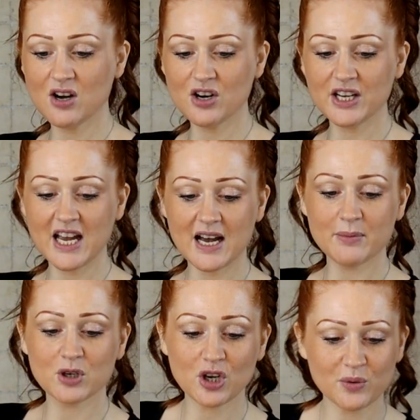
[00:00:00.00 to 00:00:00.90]
I
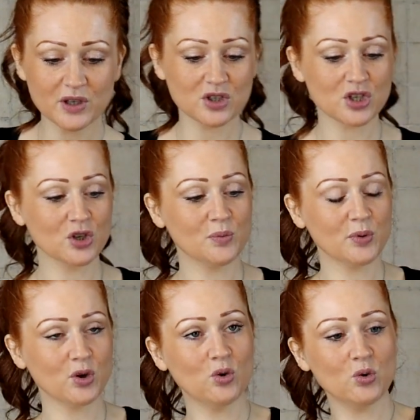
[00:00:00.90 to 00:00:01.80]
am going to
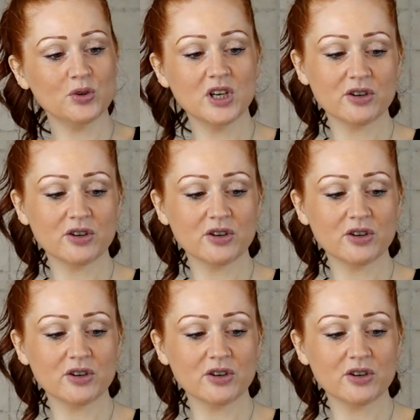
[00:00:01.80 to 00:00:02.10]
put all the